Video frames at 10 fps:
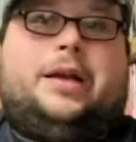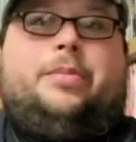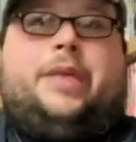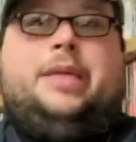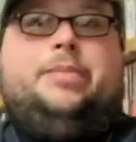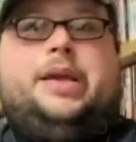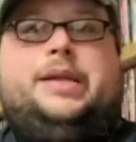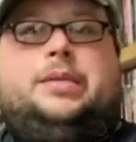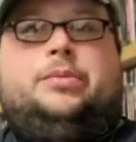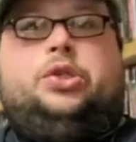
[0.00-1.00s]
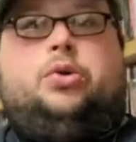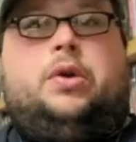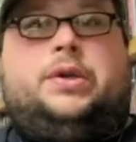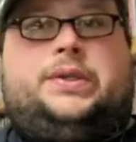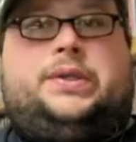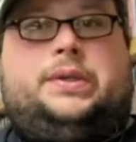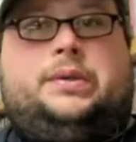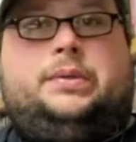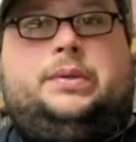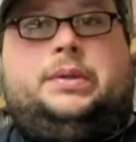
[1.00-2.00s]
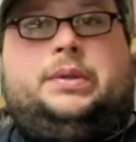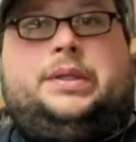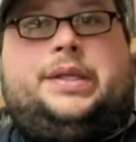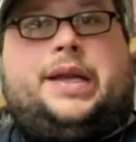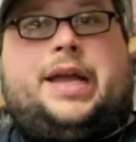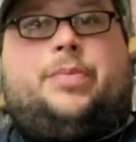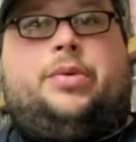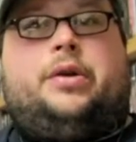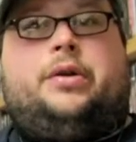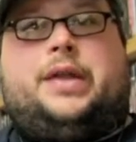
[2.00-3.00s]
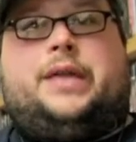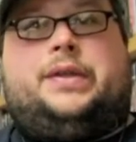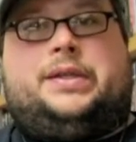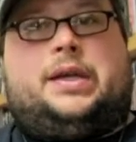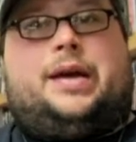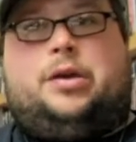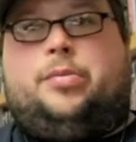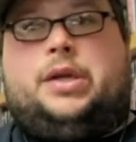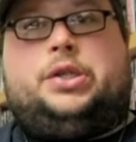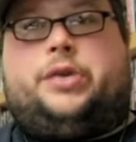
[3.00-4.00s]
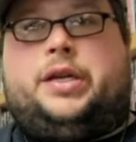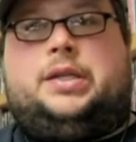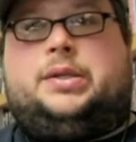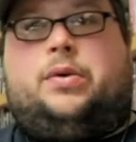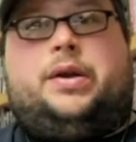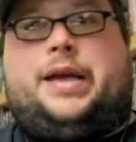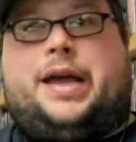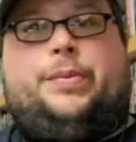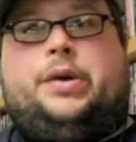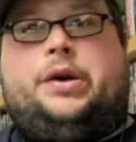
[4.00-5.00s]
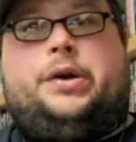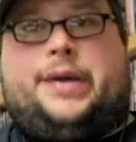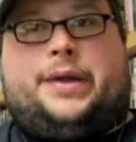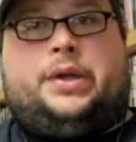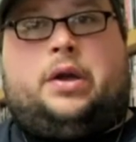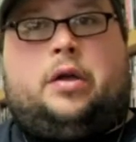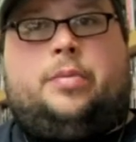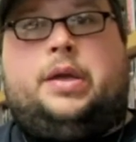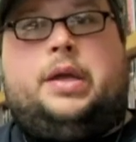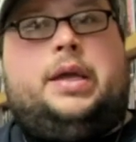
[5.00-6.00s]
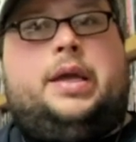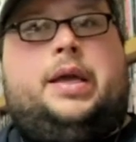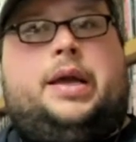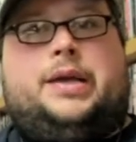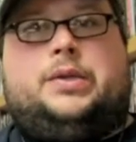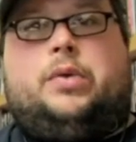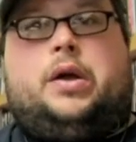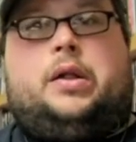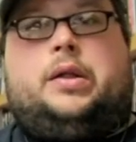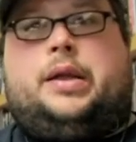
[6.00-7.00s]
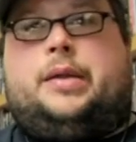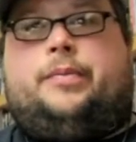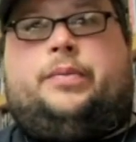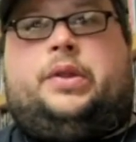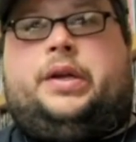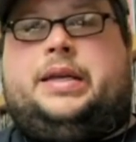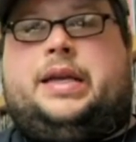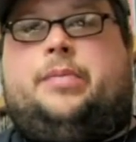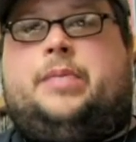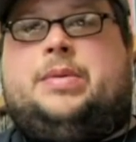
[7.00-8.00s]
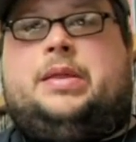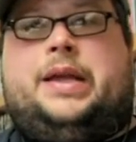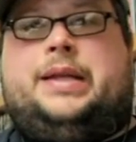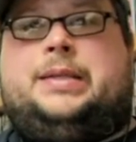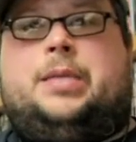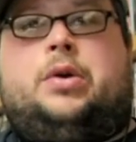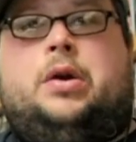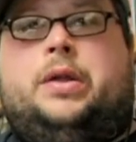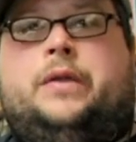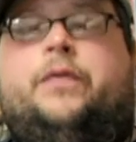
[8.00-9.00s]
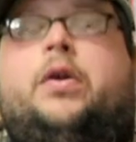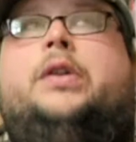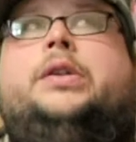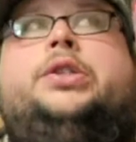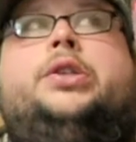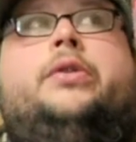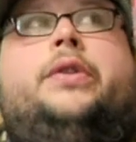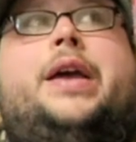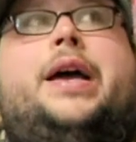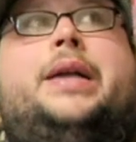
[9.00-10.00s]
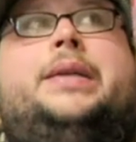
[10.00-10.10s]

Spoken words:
might be some shorts that happen under that. This documentary is going to happen under DEFCOM as well, and looking at maybe late summer, early fall to shoot that.